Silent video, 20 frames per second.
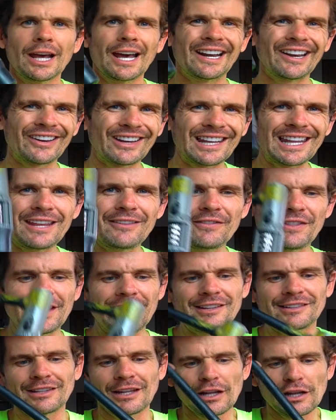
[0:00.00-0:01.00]
And I'd leave
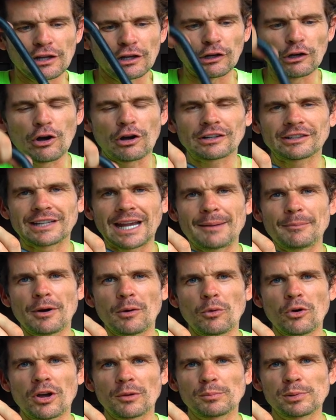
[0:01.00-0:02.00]
these locked at my
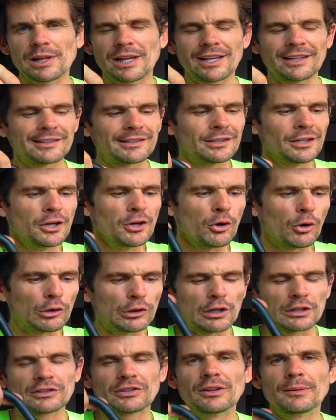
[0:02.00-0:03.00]
workplace or
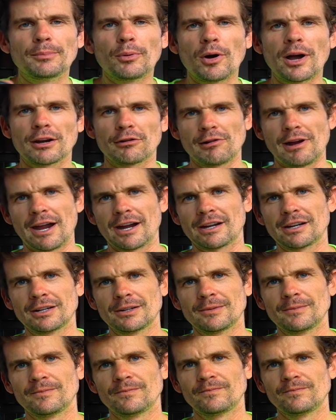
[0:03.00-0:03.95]
locked to the bike rack.